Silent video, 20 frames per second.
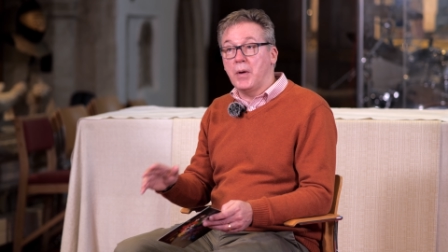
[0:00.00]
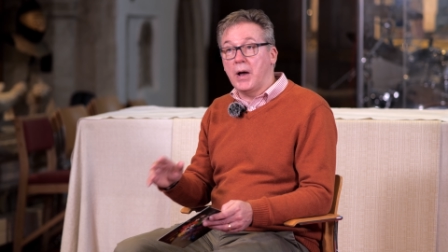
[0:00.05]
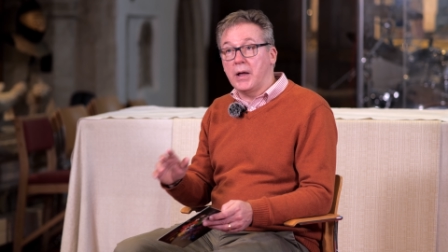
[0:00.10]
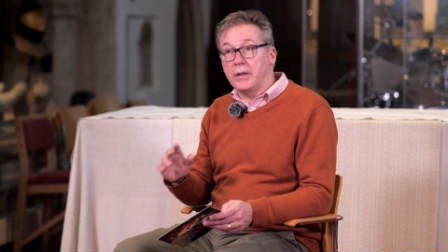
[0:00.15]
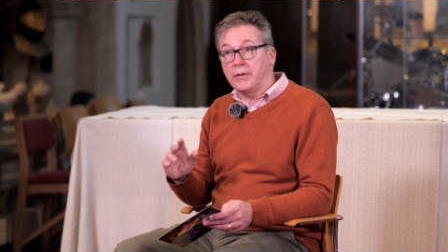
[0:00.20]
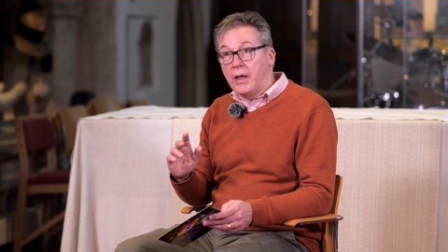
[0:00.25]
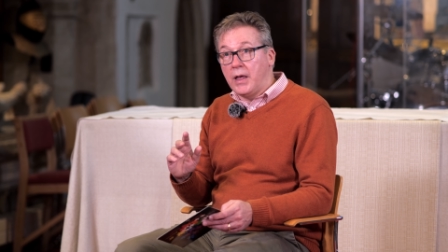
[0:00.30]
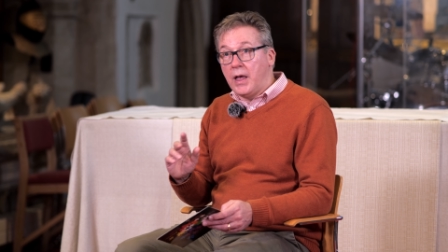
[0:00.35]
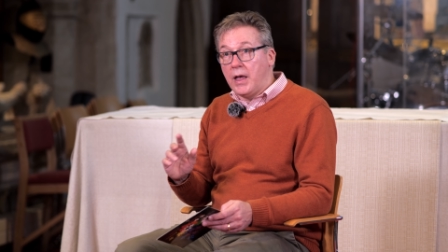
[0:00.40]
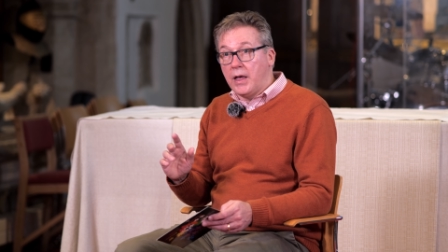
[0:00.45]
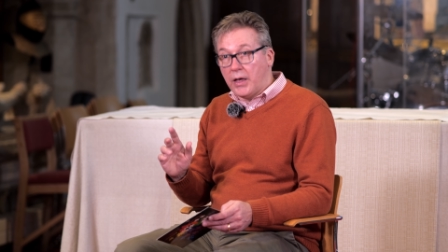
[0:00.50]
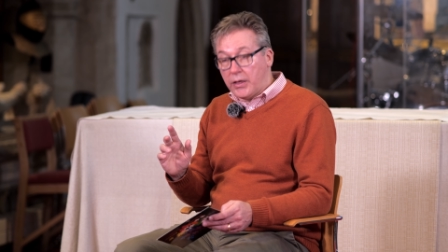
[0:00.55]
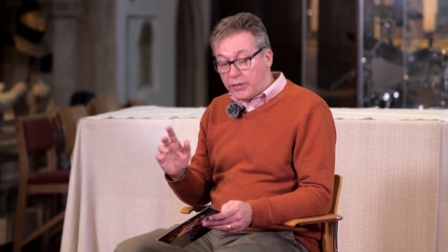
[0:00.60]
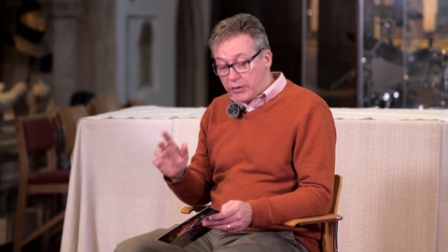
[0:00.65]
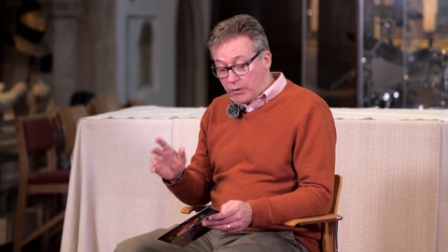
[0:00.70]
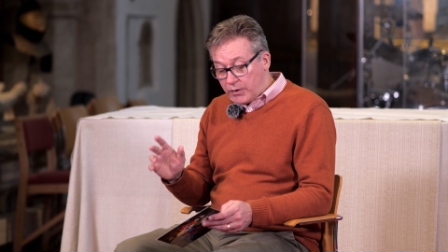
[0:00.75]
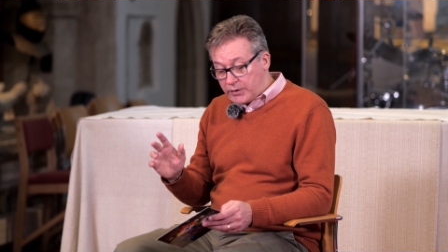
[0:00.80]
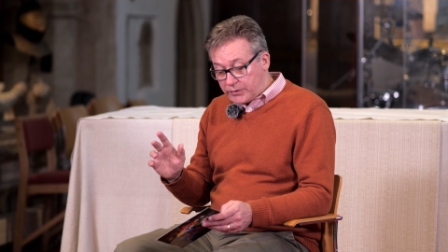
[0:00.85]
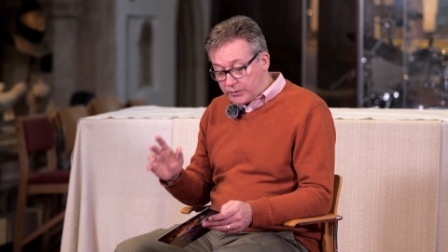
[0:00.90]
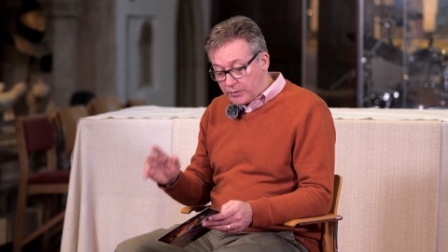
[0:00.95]
but uh,
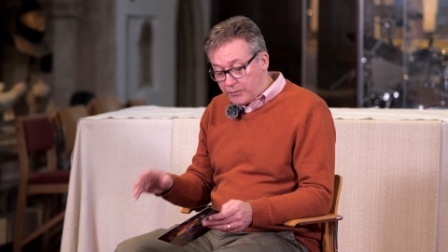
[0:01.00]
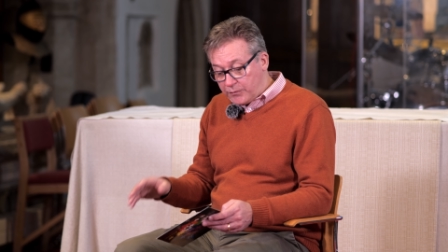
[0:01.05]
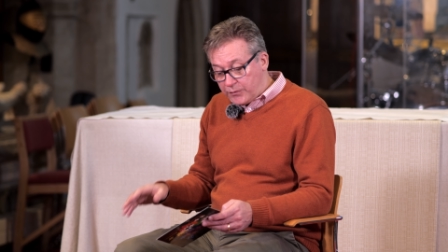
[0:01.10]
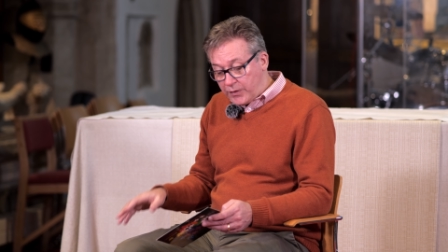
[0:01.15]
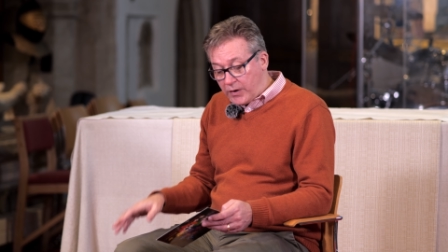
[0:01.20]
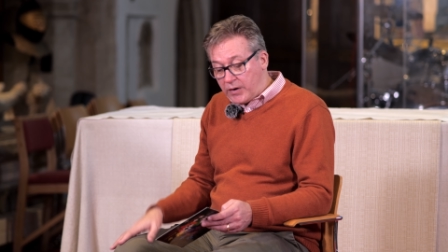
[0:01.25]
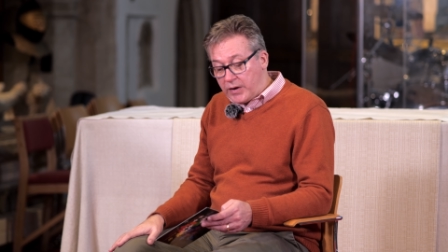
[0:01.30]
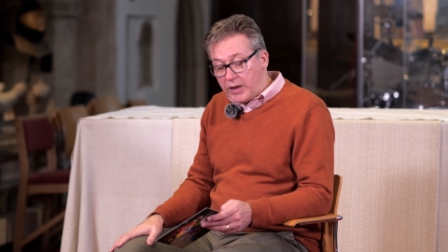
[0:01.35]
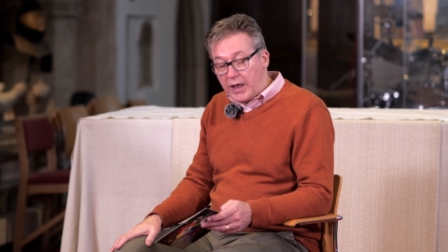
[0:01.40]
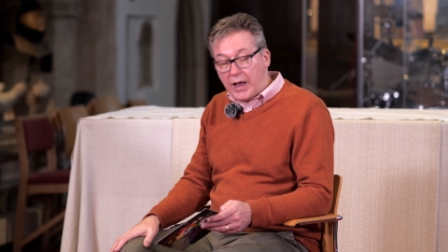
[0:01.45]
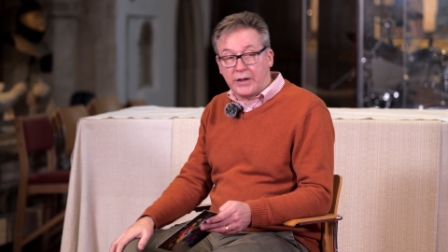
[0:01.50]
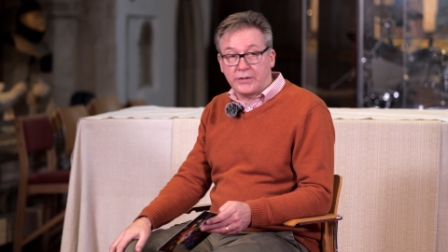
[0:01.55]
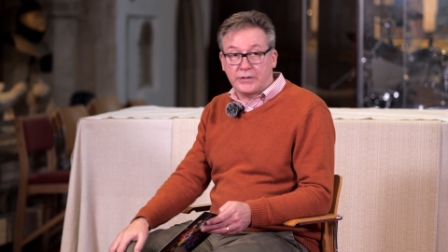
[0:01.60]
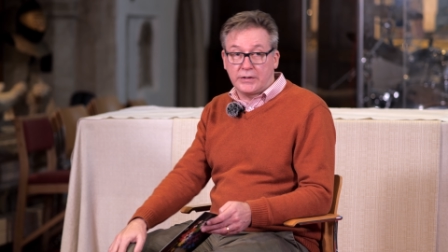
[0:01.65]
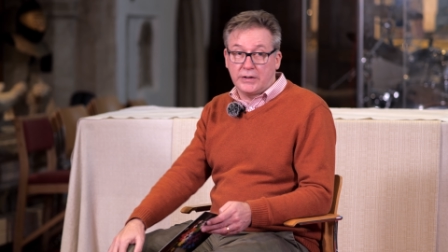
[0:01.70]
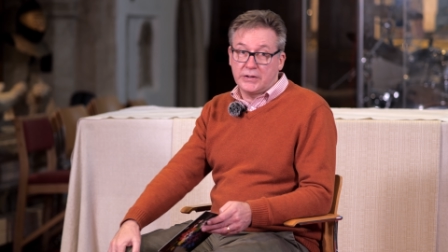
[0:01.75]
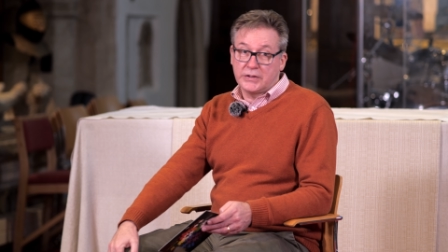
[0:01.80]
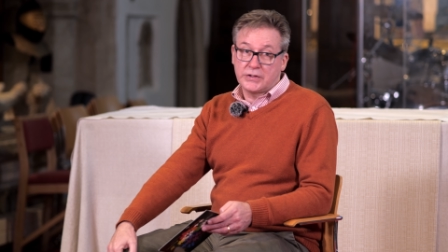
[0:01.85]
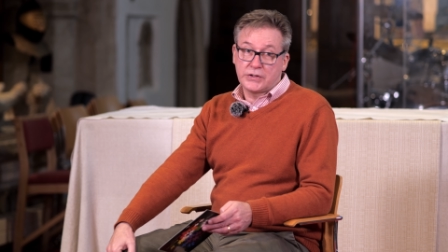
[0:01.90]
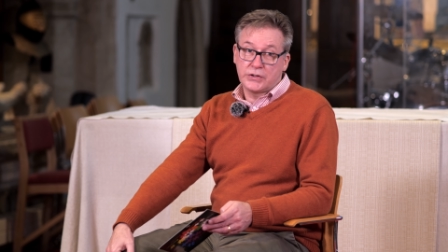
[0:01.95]
there is some very
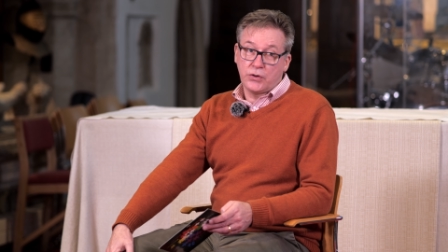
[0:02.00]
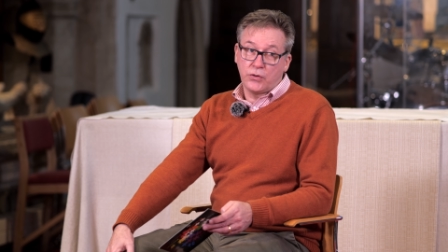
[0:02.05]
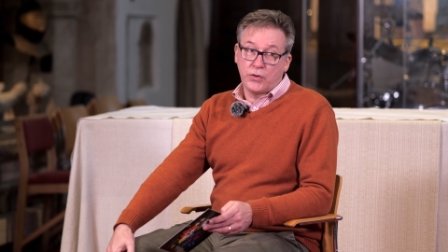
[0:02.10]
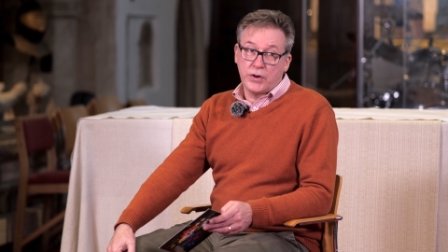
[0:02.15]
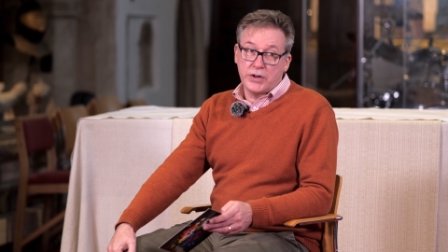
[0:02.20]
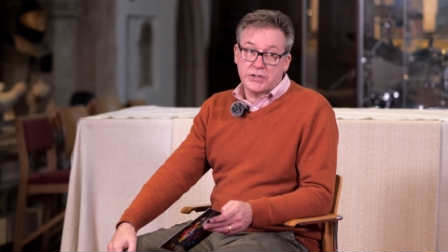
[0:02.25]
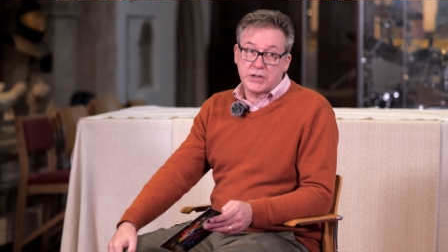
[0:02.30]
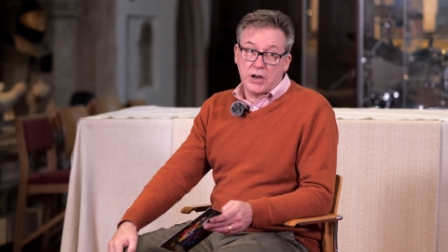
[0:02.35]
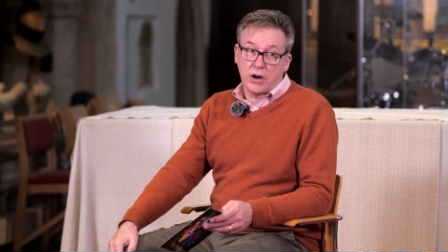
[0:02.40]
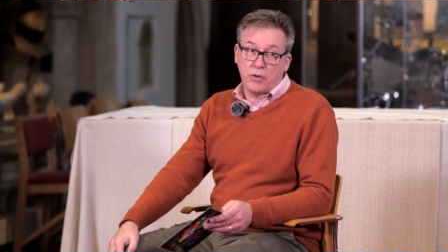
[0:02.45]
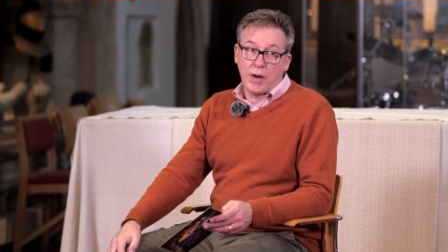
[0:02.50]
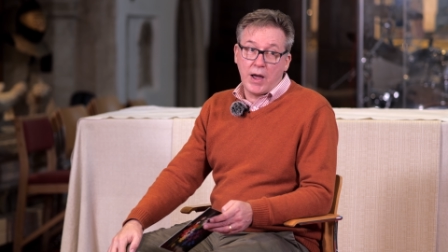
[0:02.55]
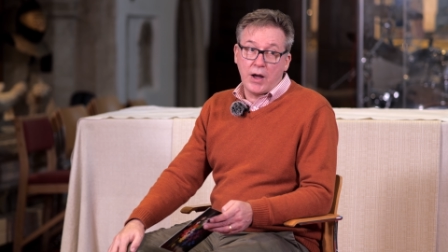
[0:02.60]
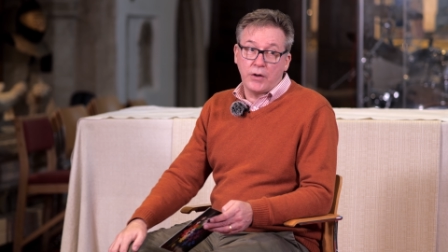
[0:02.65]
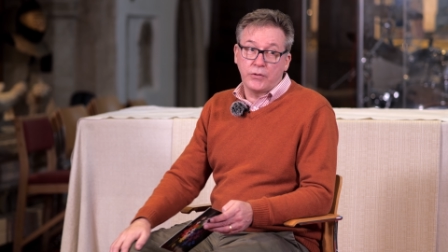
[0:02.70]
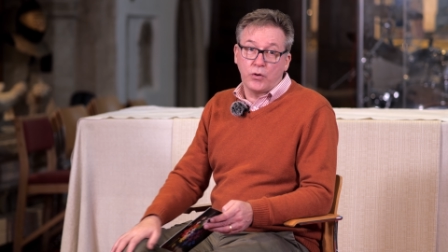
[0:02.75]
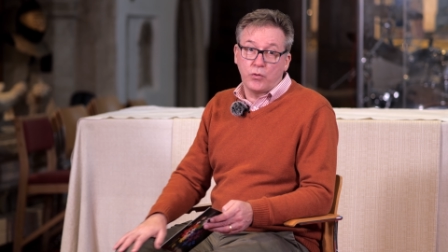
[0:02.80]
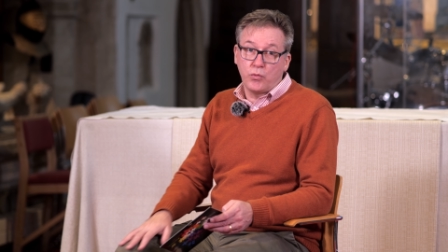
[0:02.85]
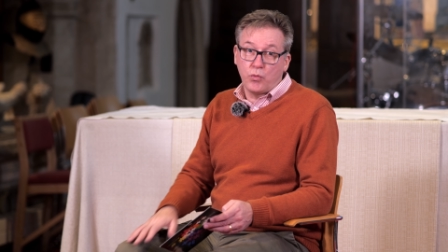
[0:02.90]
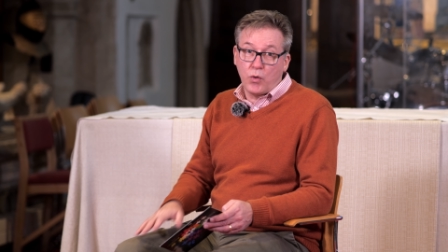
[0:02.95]
excellent stories
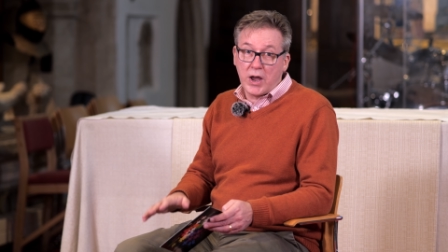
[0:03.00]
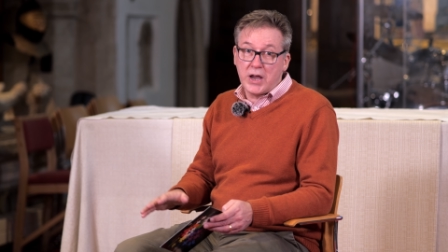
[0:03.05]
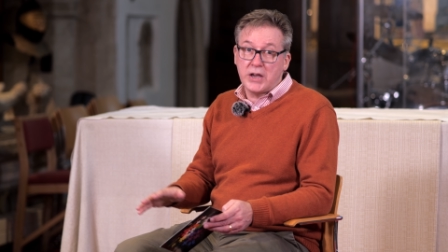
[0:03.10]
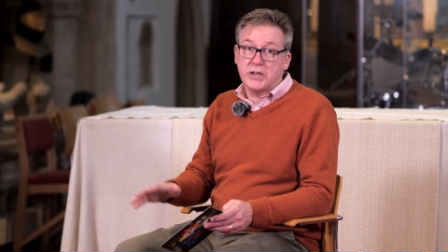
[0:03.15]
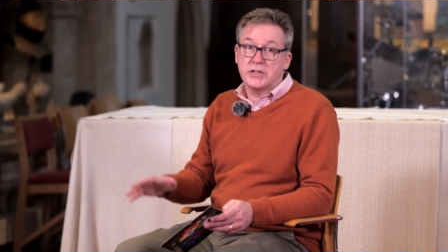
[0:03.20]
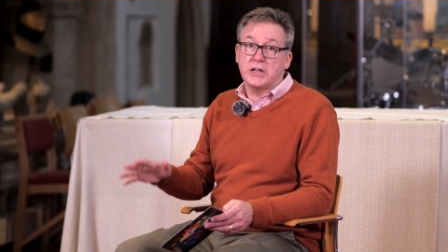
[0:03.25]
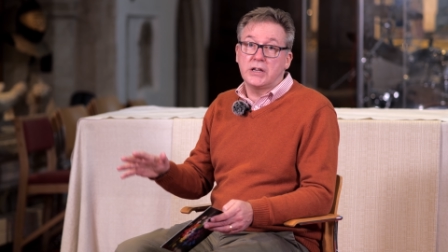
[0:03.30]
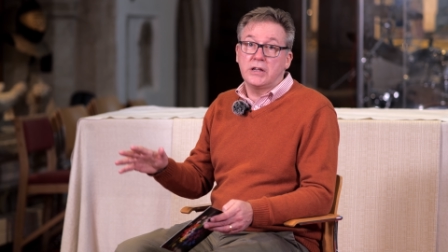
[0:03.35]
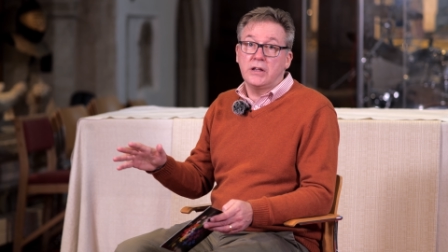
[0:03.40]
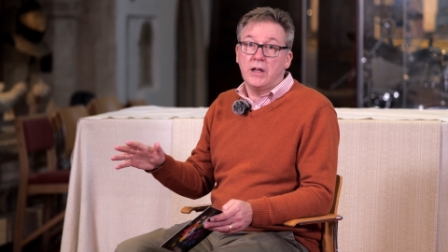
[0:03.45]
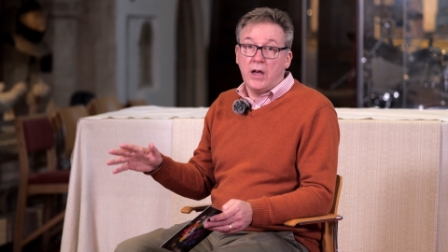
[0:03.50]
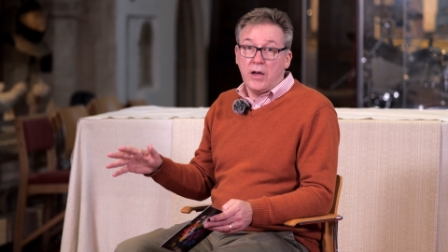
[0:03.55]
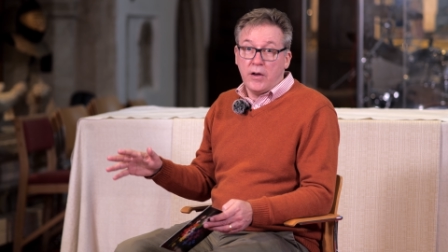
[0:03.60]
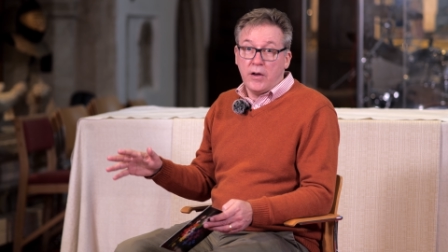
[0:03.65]
around on raising